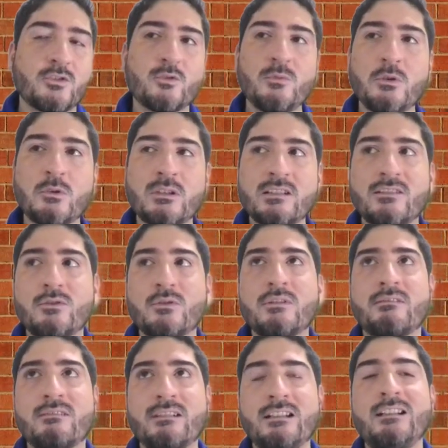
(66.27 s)
To be honest,
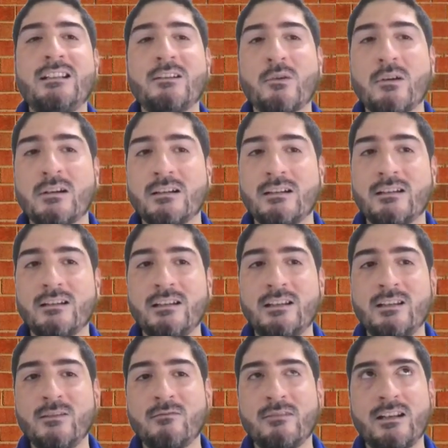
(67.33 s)
not really.
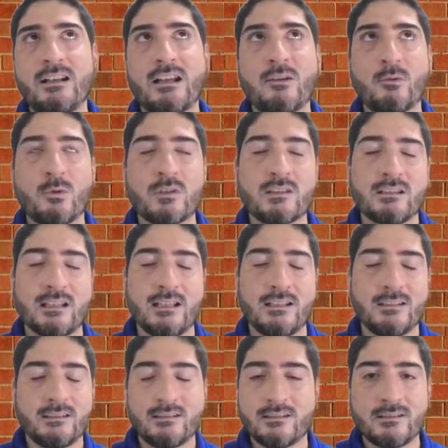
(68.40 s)
In when I was
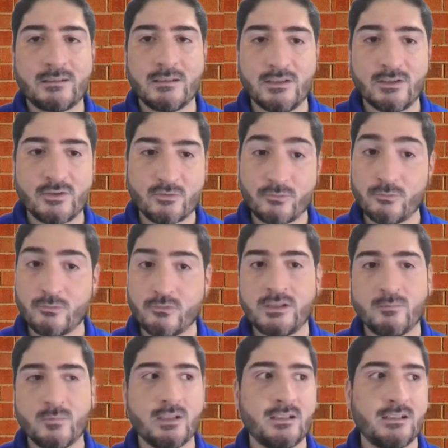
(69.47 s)
like in school in
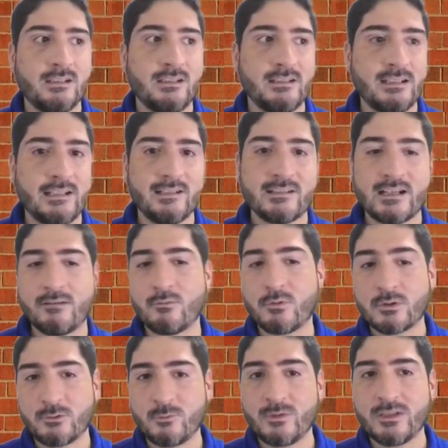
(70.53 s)
my early days, I
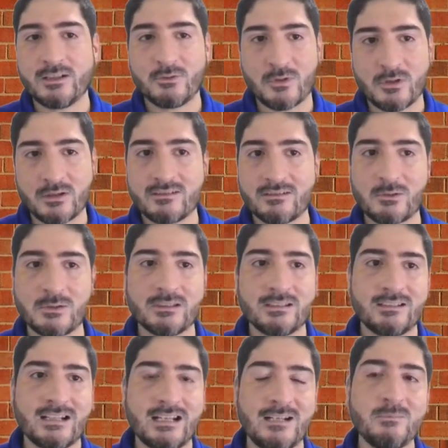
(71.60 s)
wanted to be a doctor all the
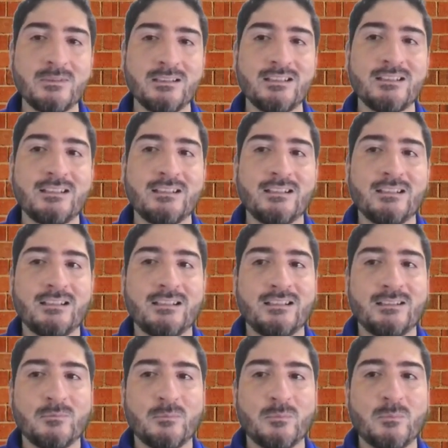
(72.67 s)
time.
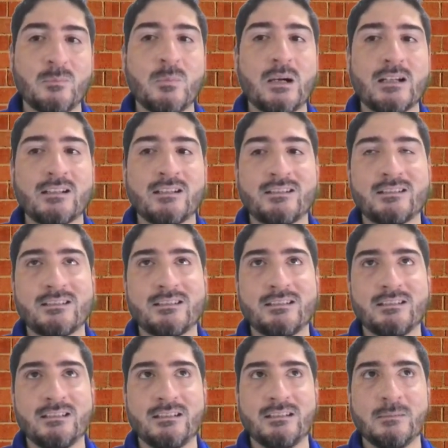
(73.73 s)
But
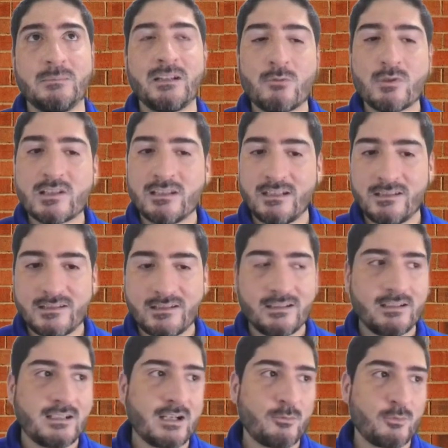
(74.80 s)
there was an
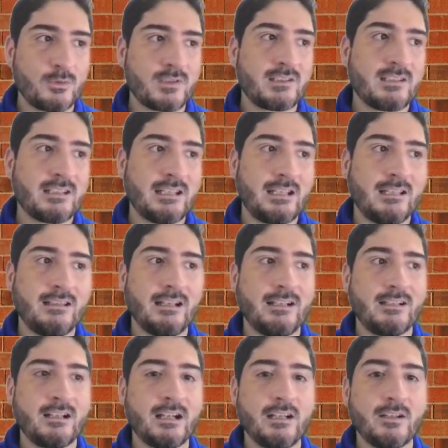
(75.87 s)
incident, I would say,
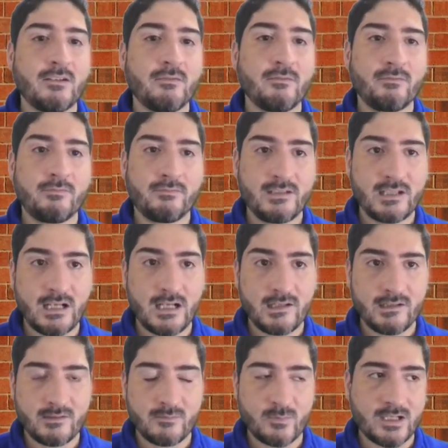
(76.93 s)
that kind of
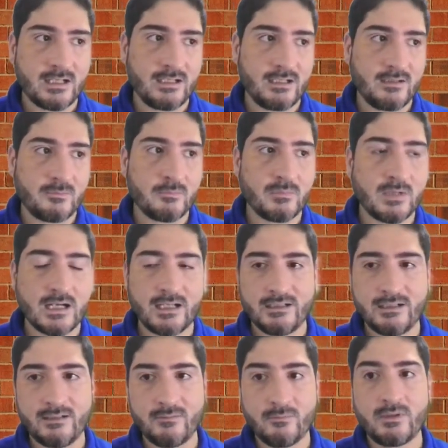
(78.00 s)
changed my mind
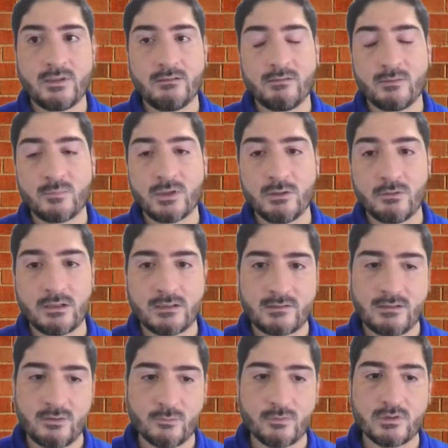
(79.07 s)
and developed
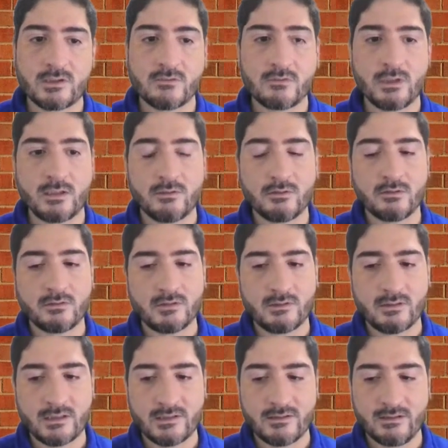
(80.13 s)
curiosity towards going into the
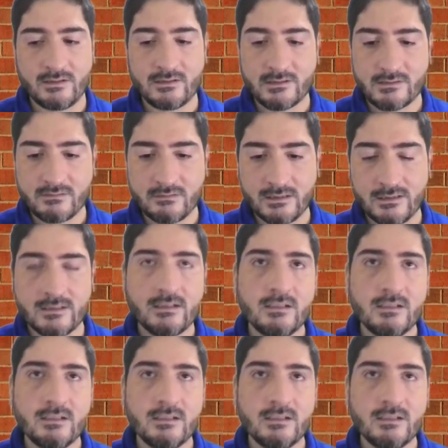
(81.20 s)
construction industry.